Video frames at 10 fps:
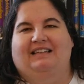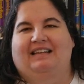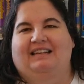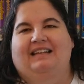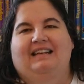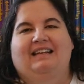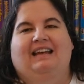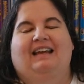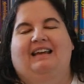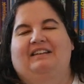and
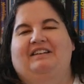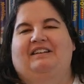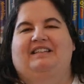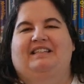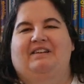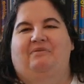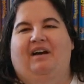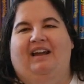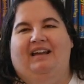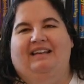you could see
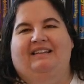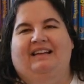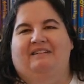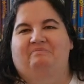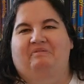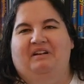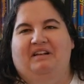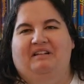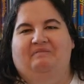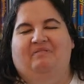why they're
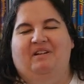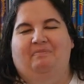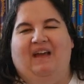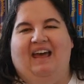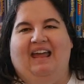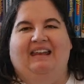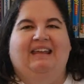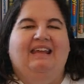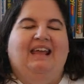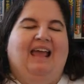pretty bad.
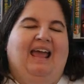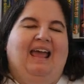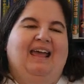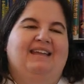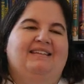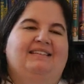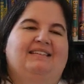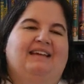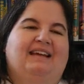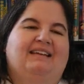And
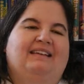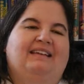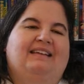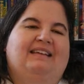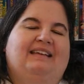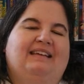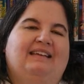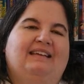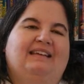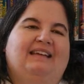
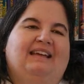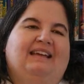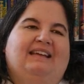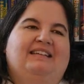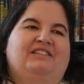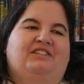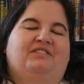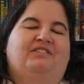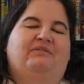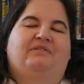he's
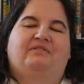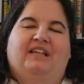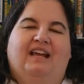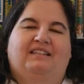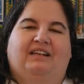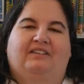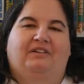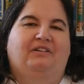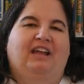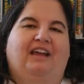just so enthusiastic
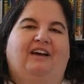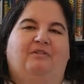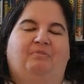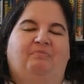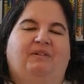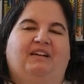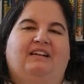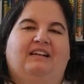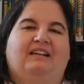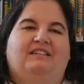that you can't help but
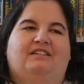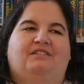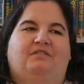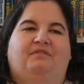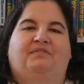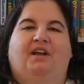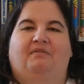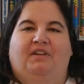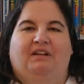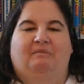just sort of
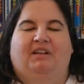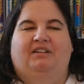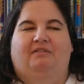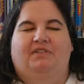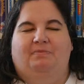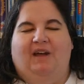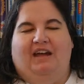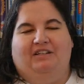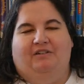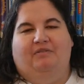love him and love his
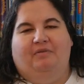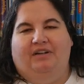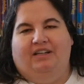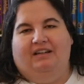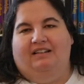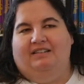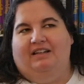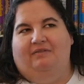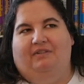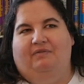passion for what he does,
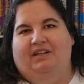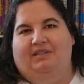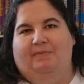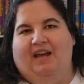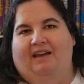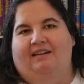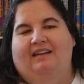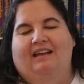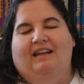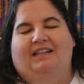even if it is bad.
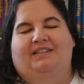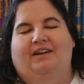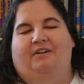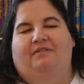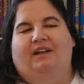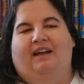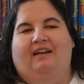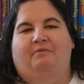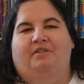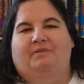So yeah,
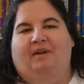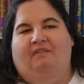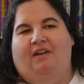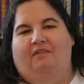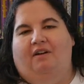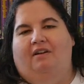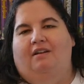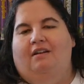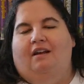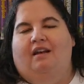Ed Wood's my favorite.
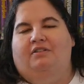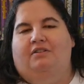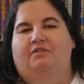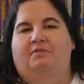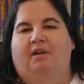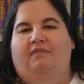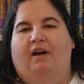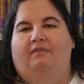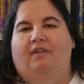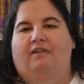So those are my
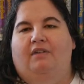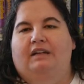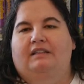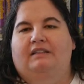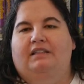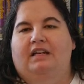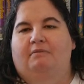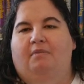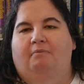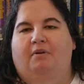five favorite
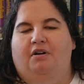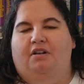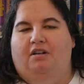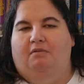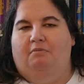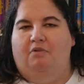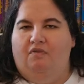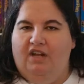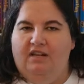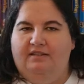Tim Burton
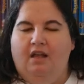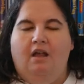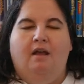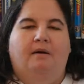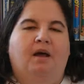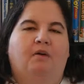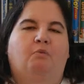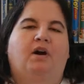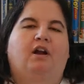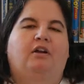movies.
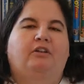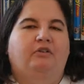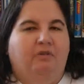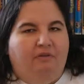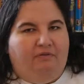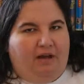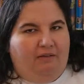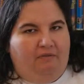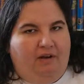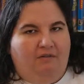What are your
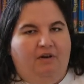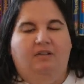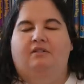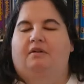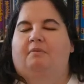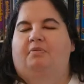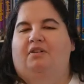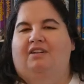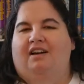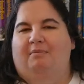five favorite?
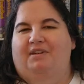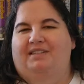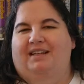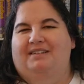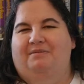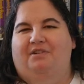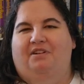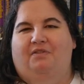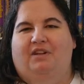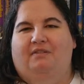Put in the comment section, what do
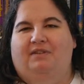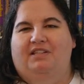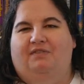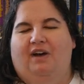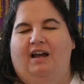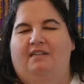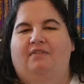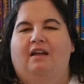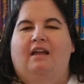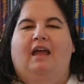you think of these
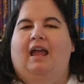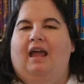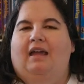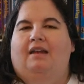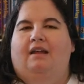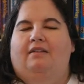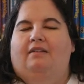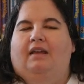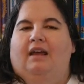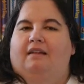five? And
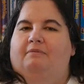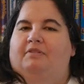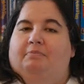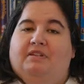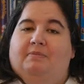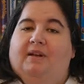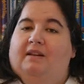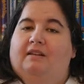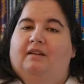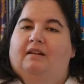participate
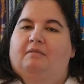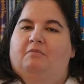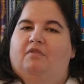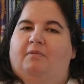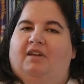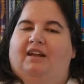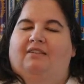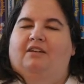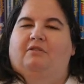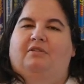in the Movie Monday. I
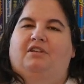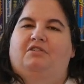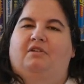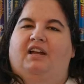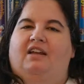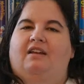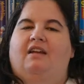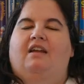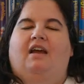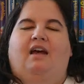think you'll really enjoy it.
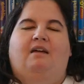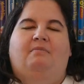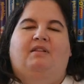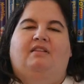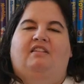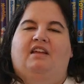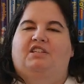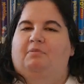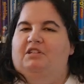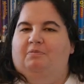But thanks
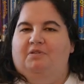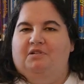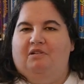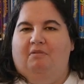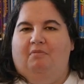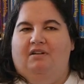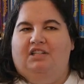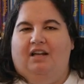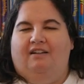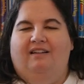so much. Please subscribe to my
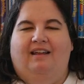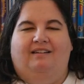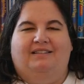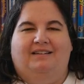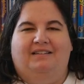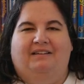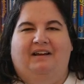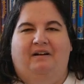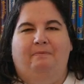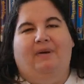channel, and I'll talk to you
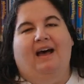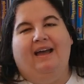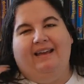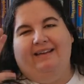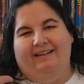later. Bye!